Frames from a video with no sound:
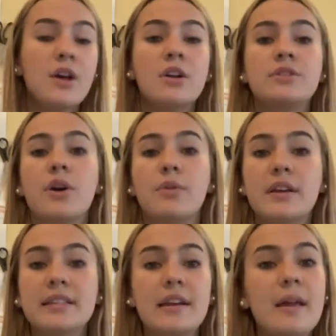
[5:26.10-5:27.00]
So
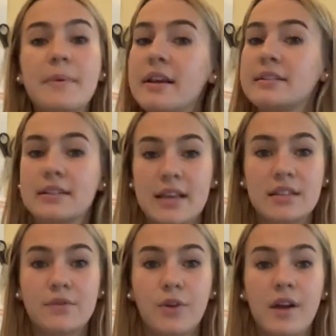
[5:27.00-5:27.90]
this ended up being
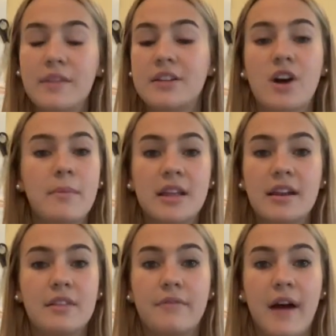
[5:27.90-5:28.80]
successful, and they
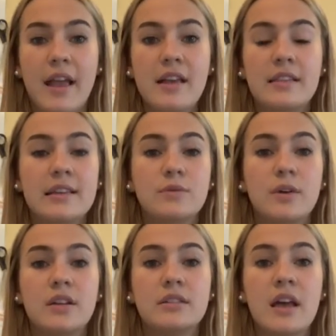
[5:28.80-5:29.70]
dominated the fight. This
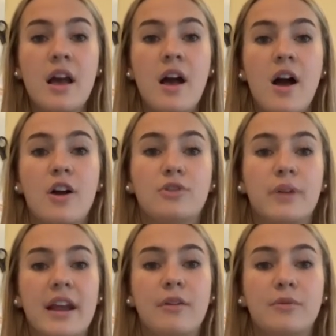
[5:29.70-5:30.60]
was a
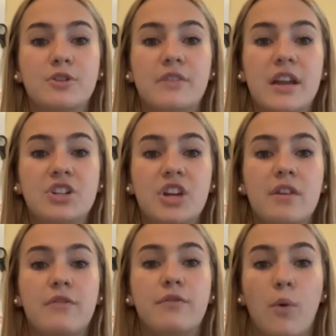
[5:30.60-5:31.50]
great
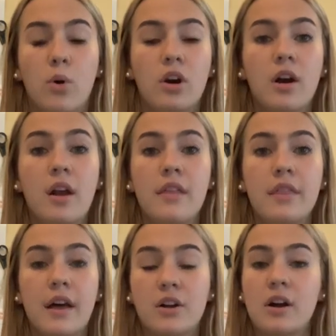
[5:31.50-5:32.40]
rejuvenation for
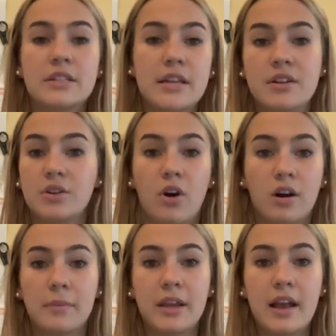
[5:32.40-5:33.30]
the Continental
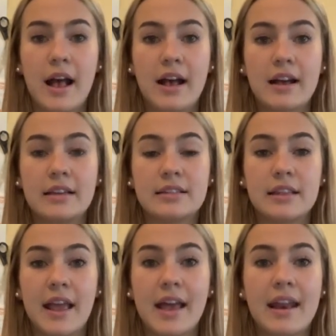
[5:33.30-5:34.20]
Army, as
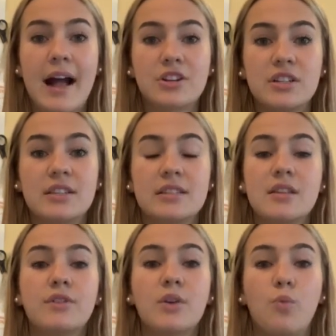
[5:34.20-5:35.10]
they had actually
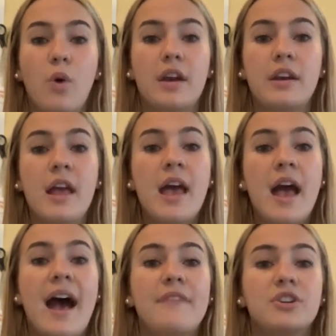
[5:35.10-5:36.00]
successfully won
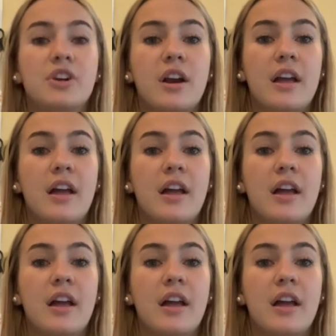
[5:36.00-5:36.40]
after